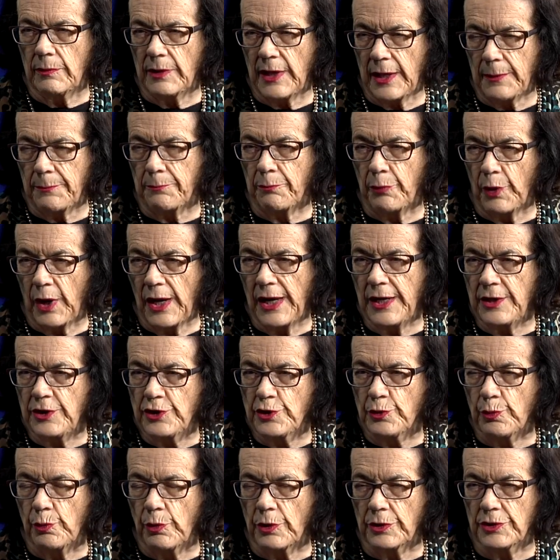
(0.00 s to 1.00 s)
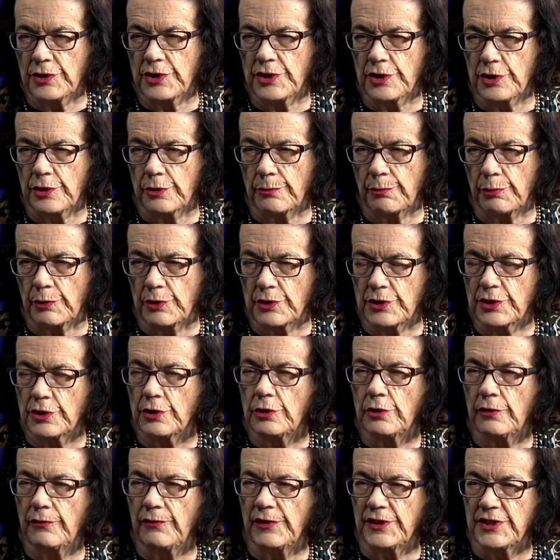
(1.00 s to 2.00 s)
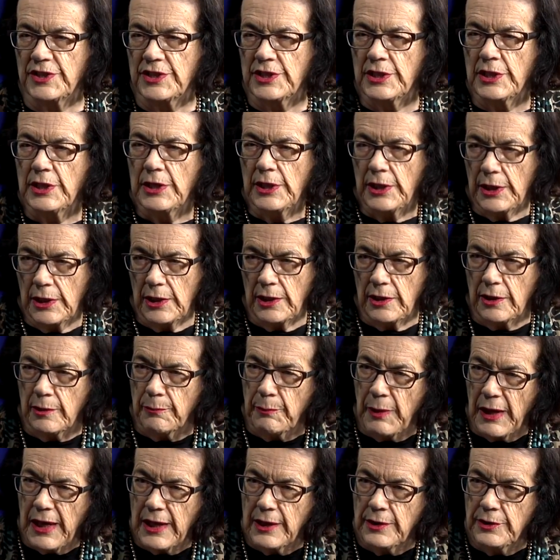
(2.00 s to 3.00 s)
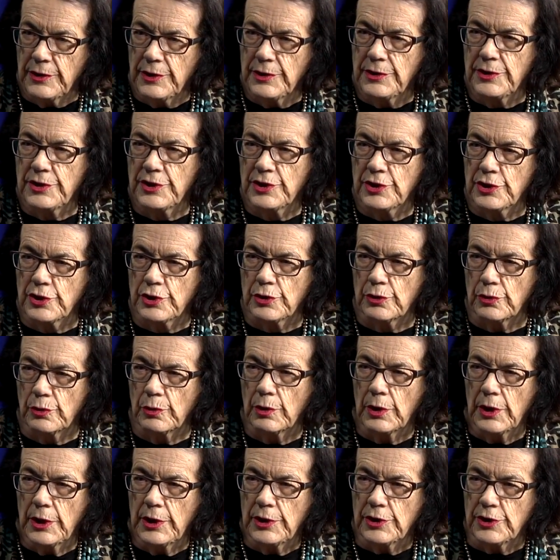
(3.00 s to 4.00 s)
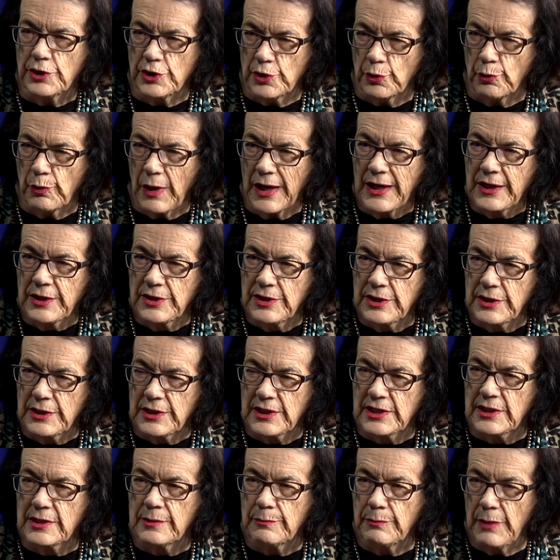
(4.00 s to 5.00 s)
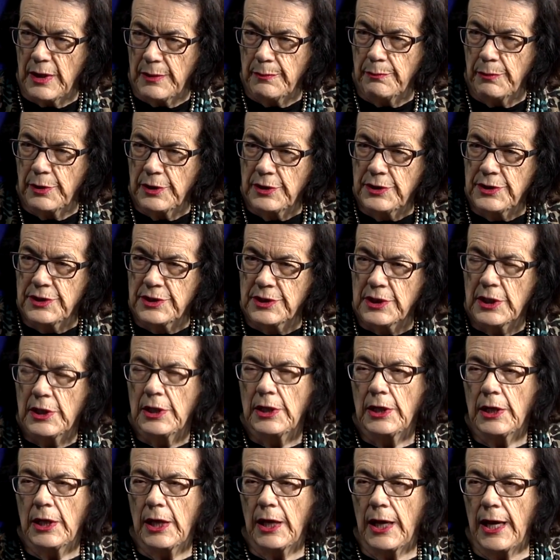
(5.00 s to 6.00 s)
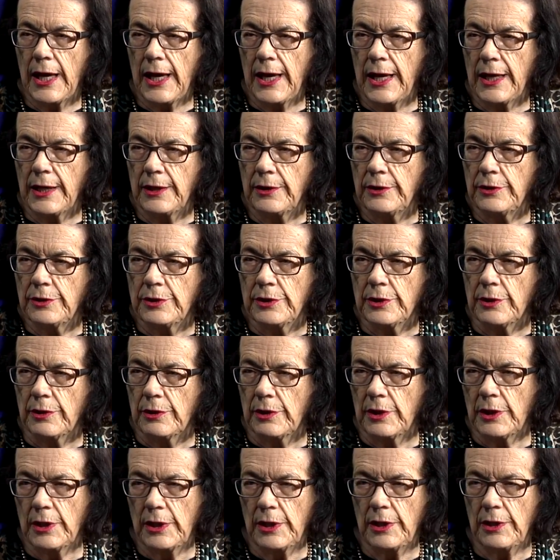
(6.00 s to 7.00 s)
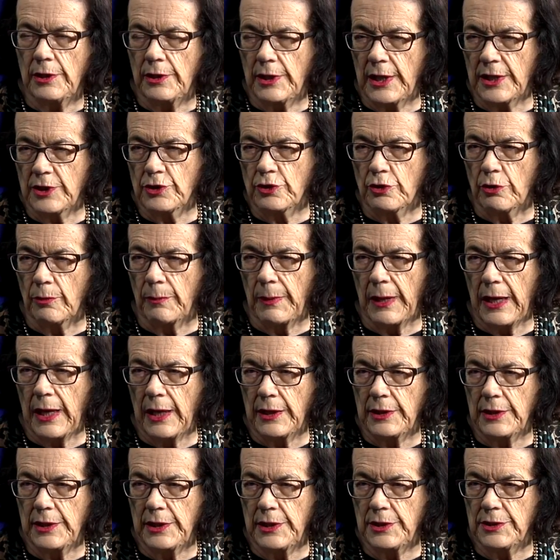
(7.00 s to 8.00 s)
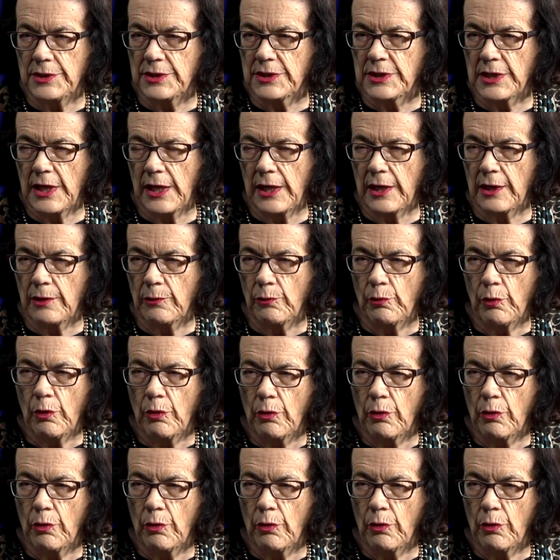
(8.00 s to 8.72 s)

That branch wants to preserve its independence to direct its members, and the National Party is saying,